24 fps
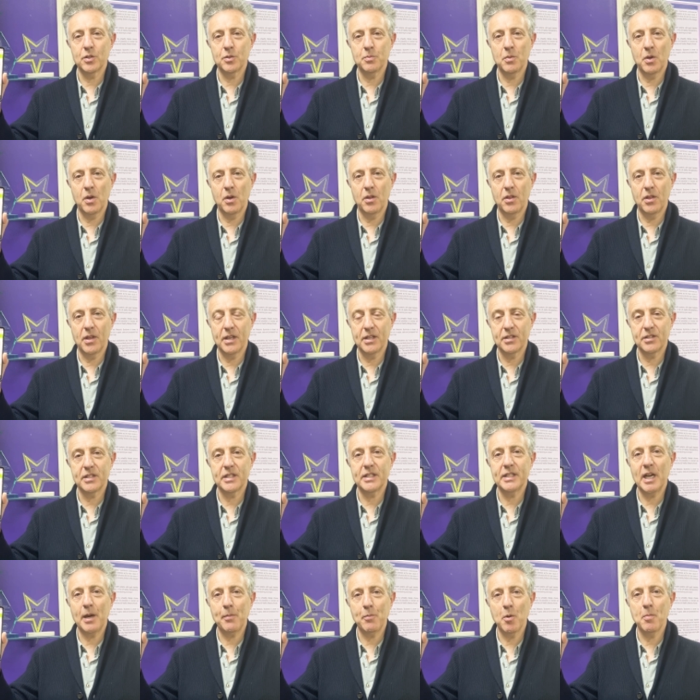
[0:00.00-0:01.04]
Smoothies
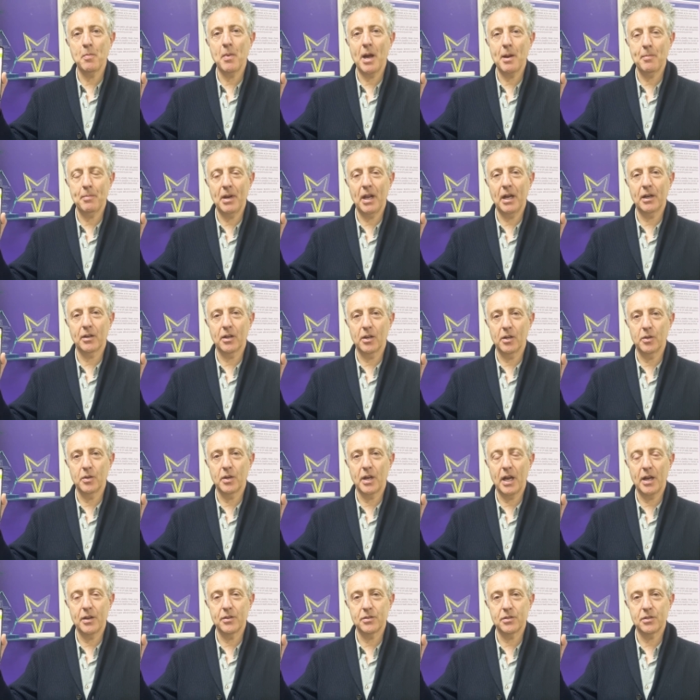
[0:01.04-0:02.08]
doubled my blood
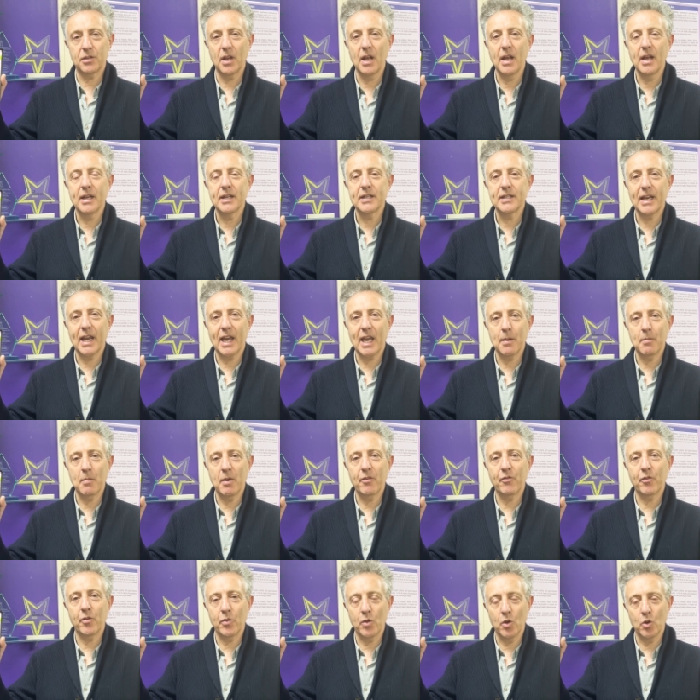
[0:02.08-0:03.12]
glucose, taking me
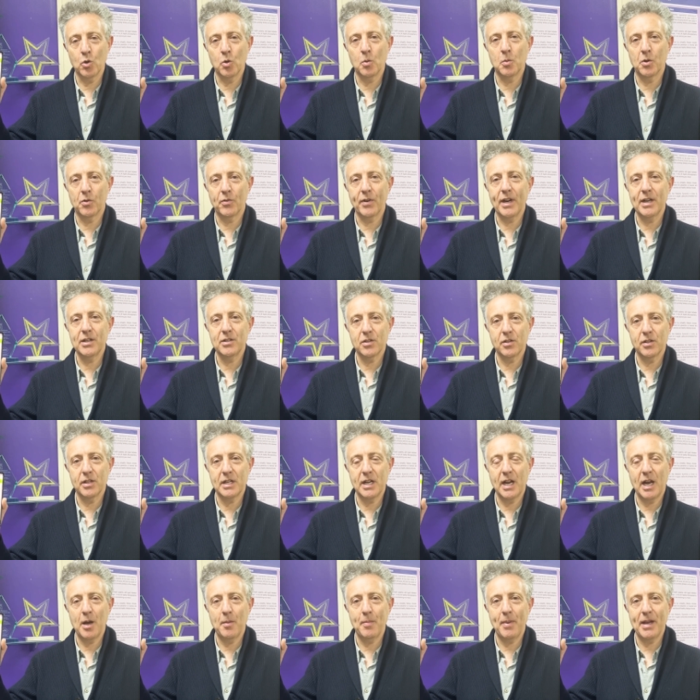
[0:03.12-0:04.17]
from the normal range to the
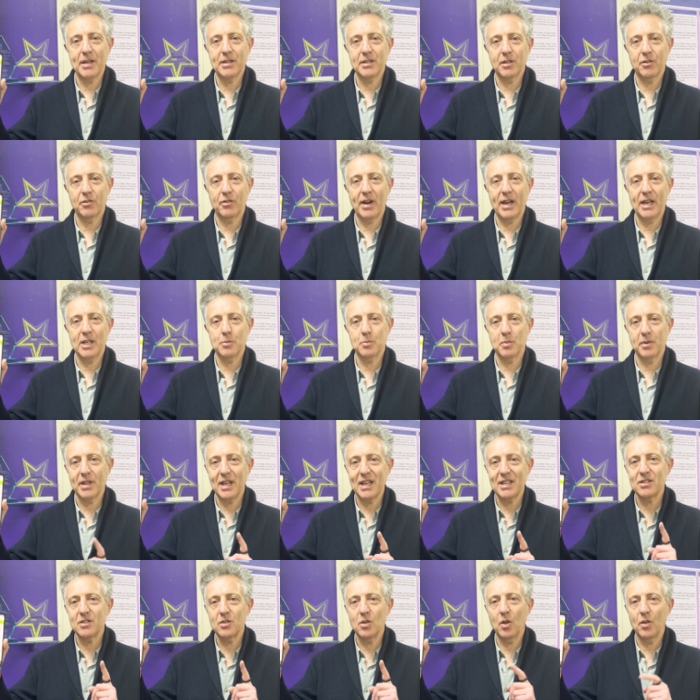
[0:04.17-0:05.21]
diabetic range. But
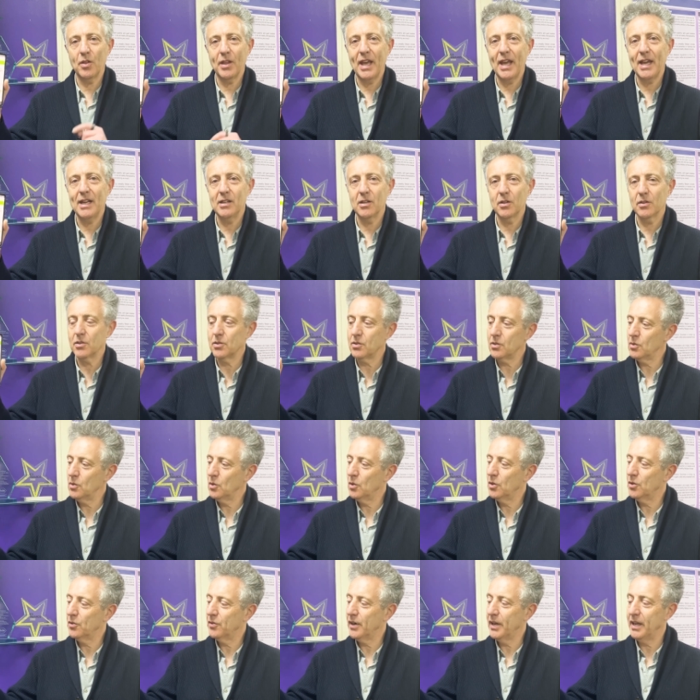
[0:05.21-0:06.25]
that's not the end of the
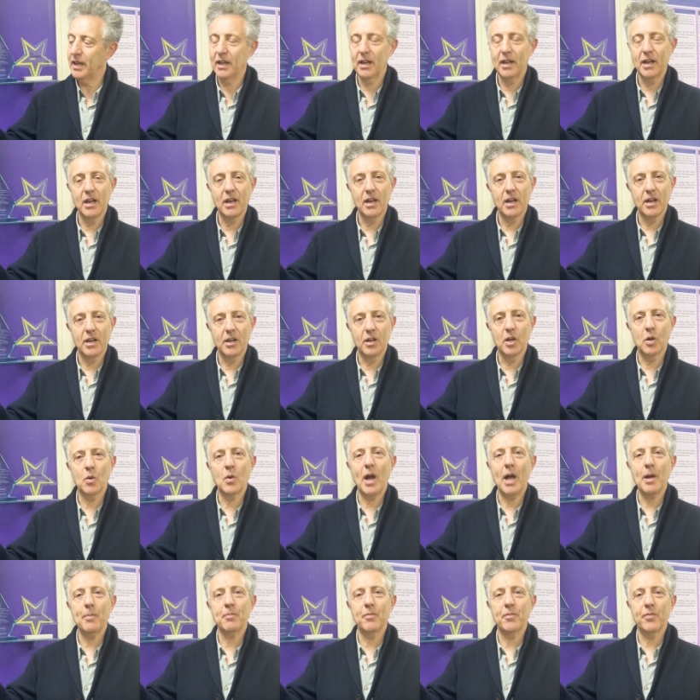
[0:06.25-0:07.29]
story. Look
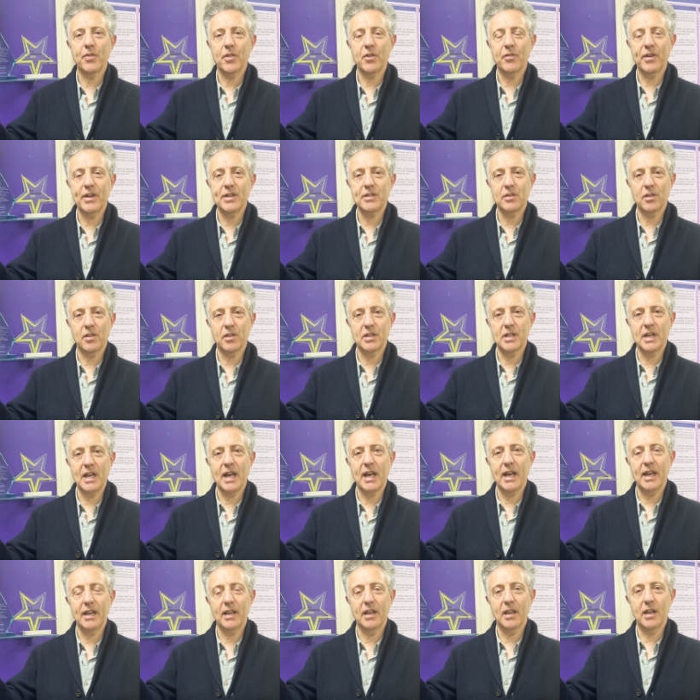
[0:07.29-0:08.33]
what happened for the rest of the
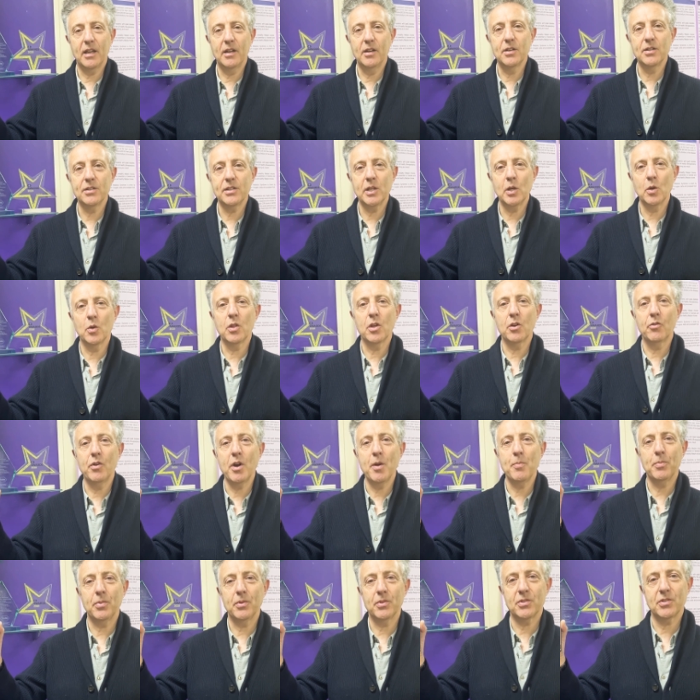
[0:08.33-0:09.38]
day. Can you see all the
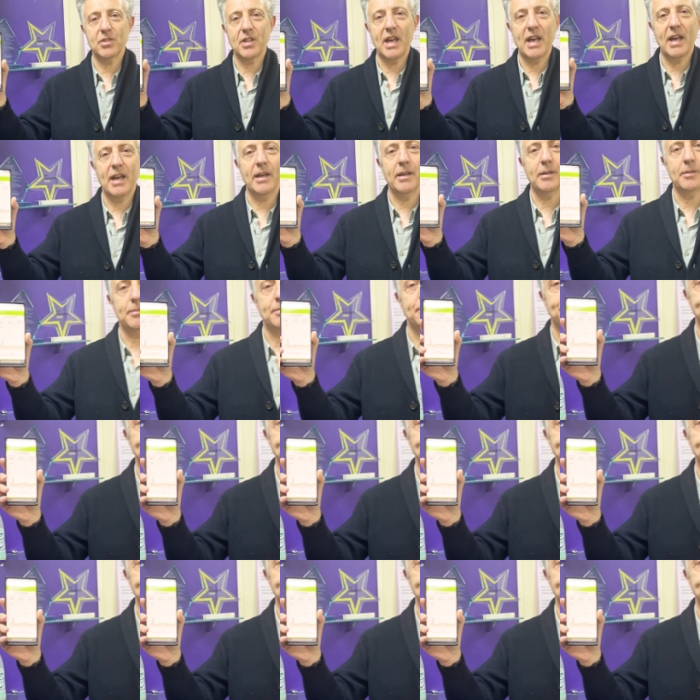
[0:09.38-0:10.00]
ripples there?